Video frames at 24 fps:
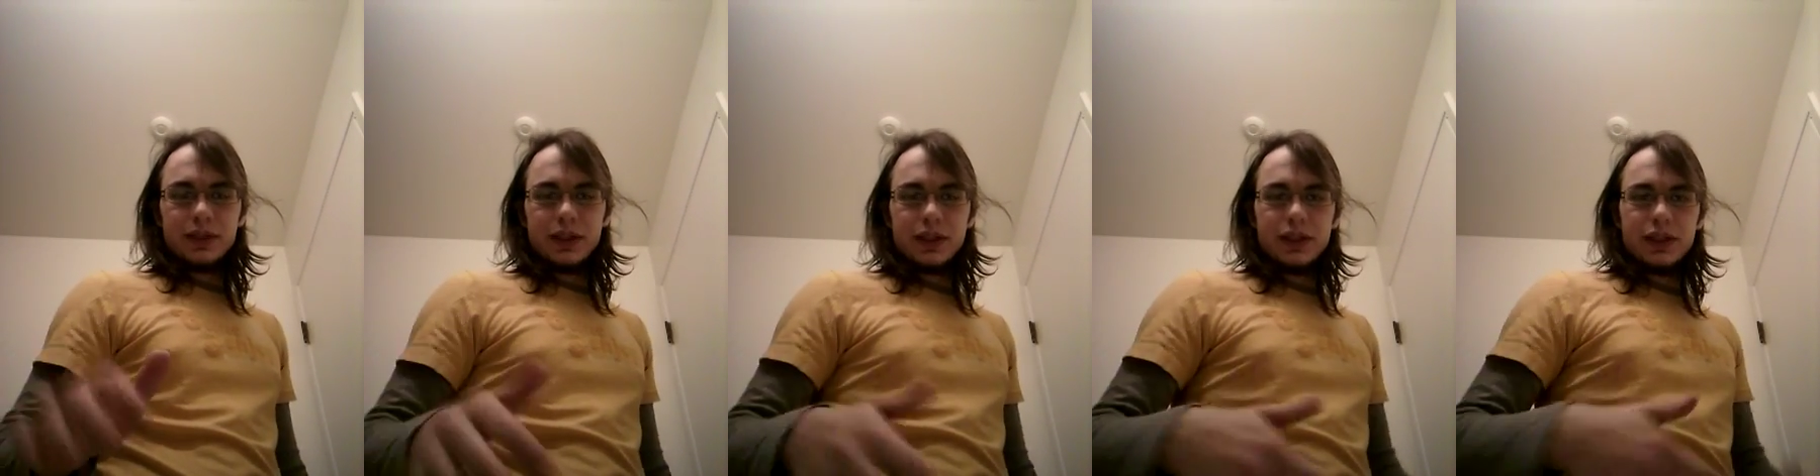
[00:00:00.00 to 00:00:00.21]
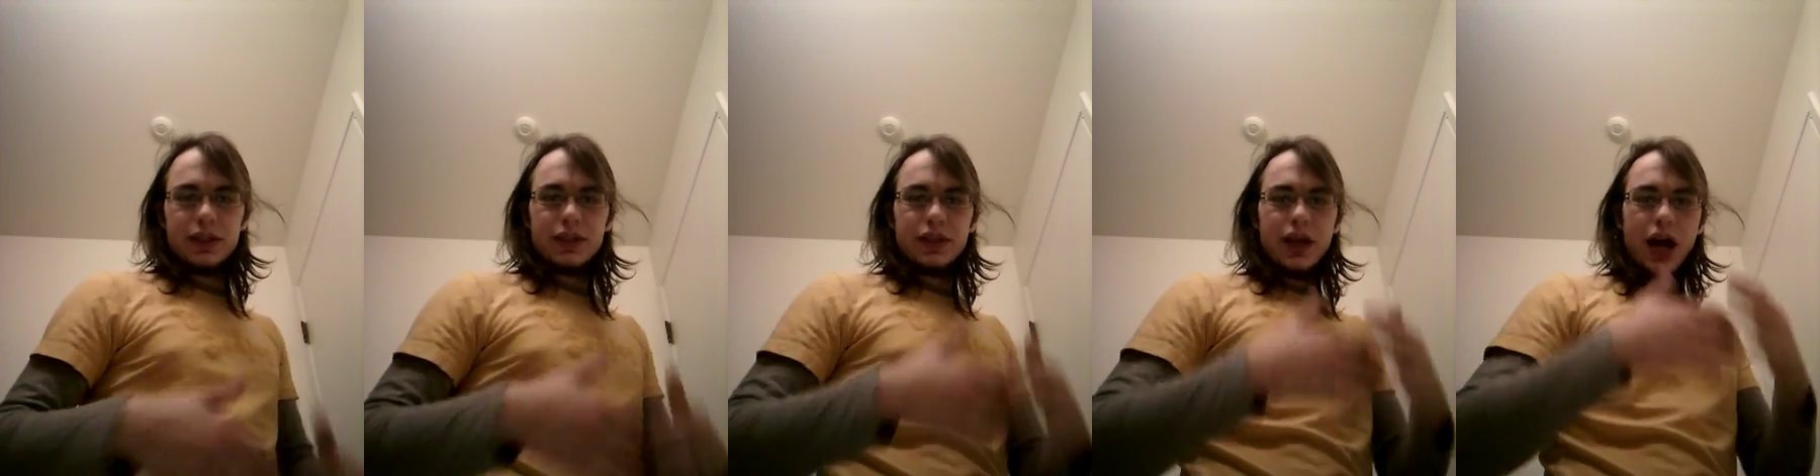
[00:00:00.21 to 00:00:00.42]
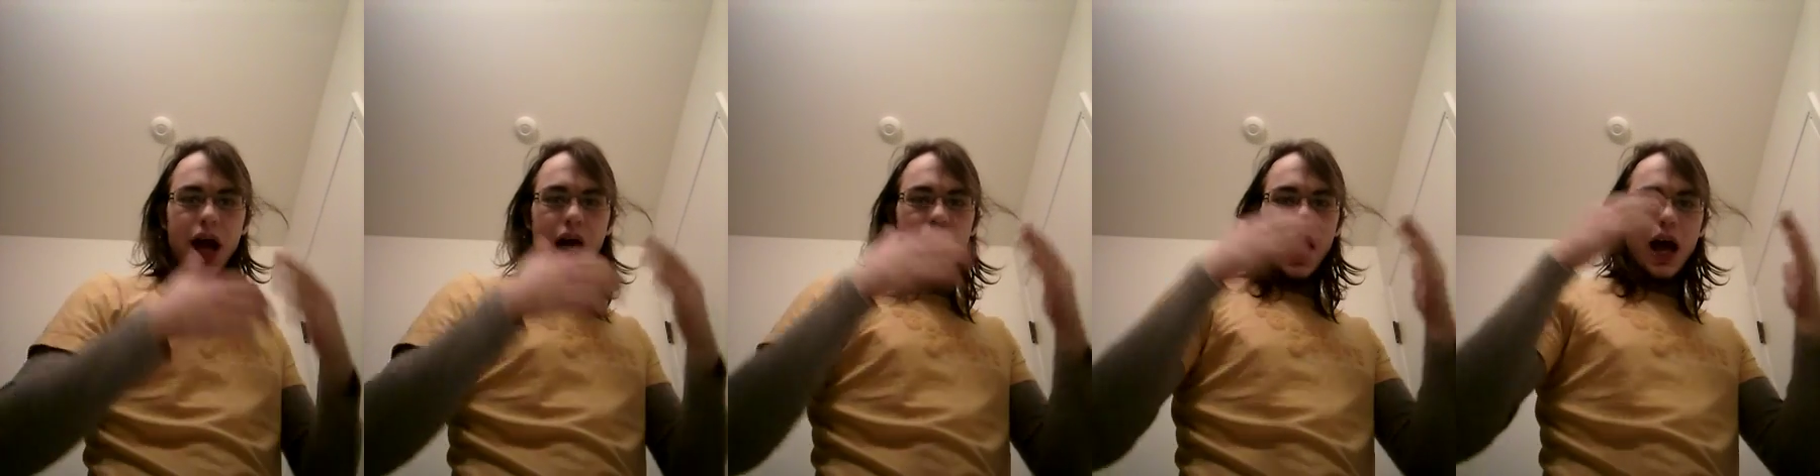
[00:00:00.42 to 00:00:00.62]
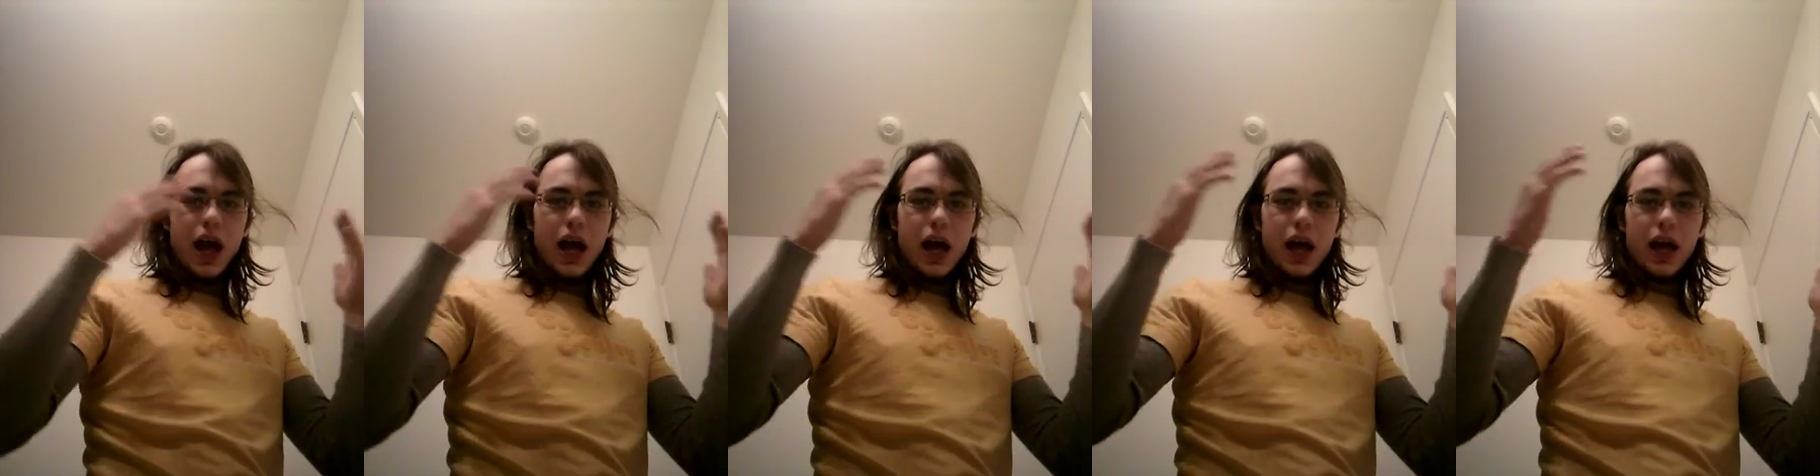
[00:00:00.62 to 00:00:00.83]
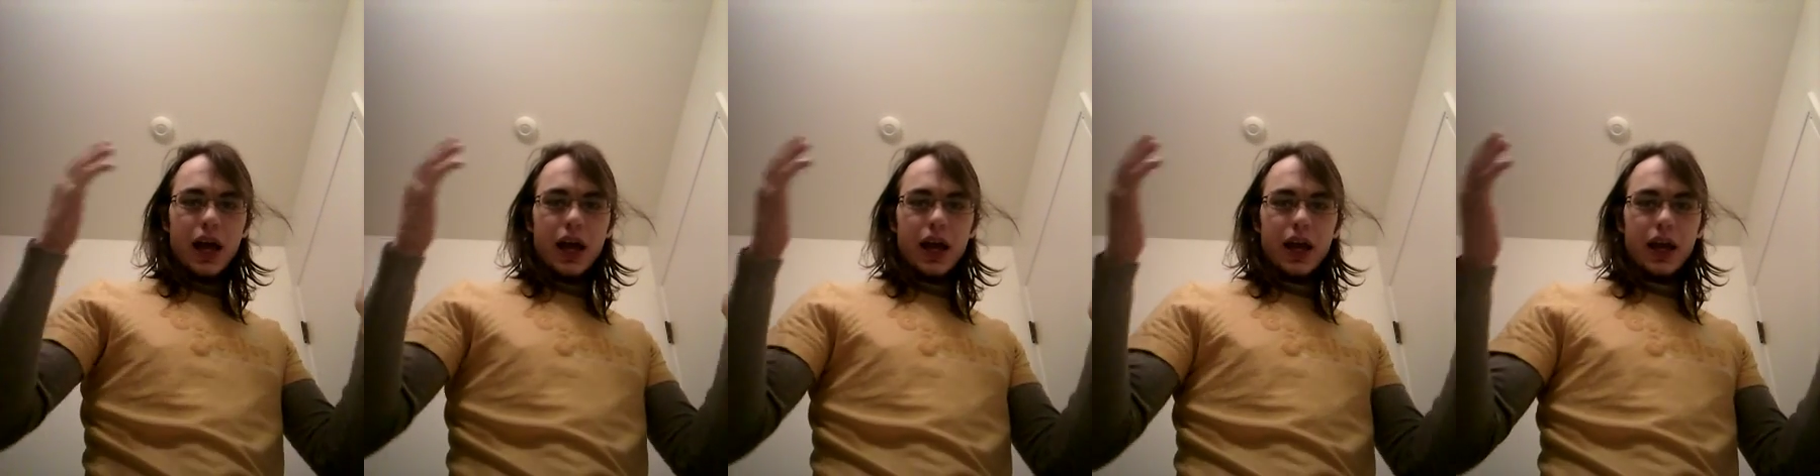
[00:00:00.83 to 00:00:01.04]
It is
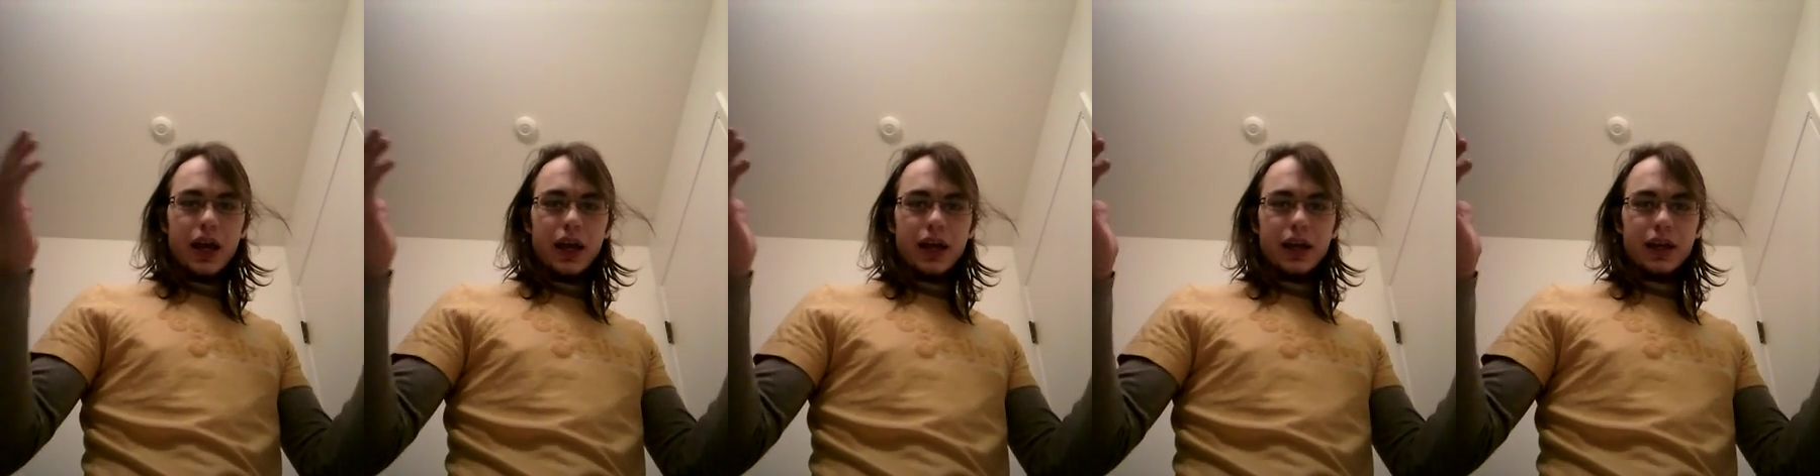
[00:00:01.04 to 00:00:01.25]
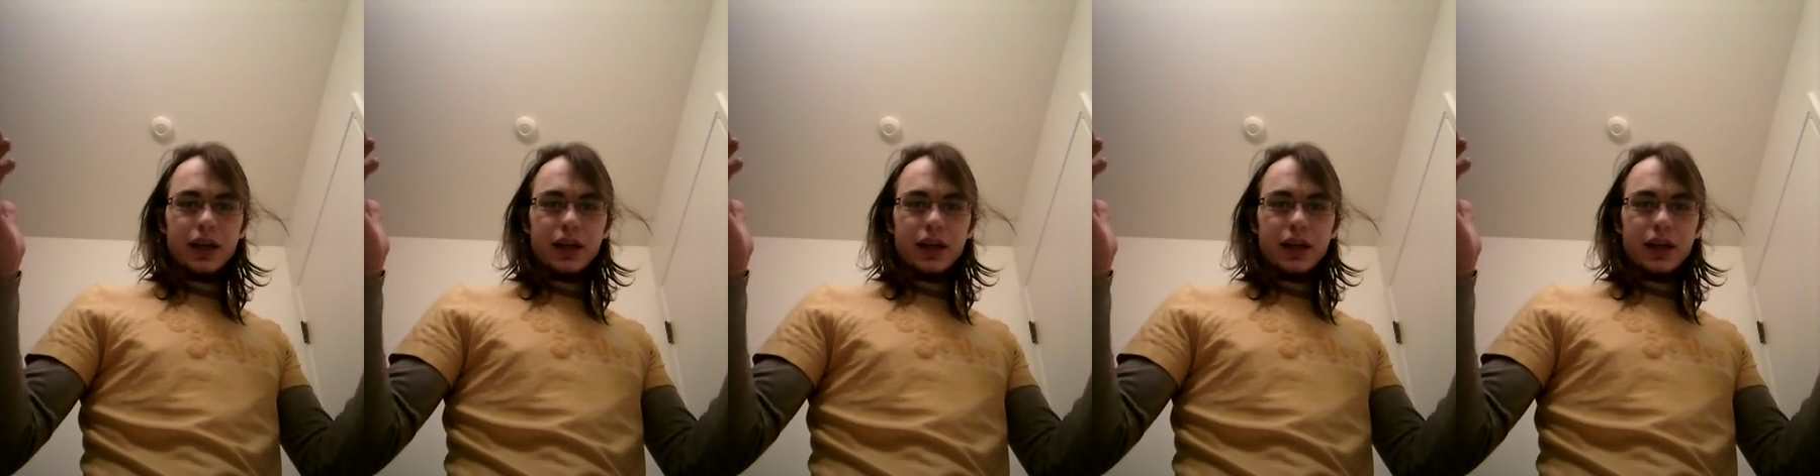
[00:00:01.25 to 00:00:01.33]
I,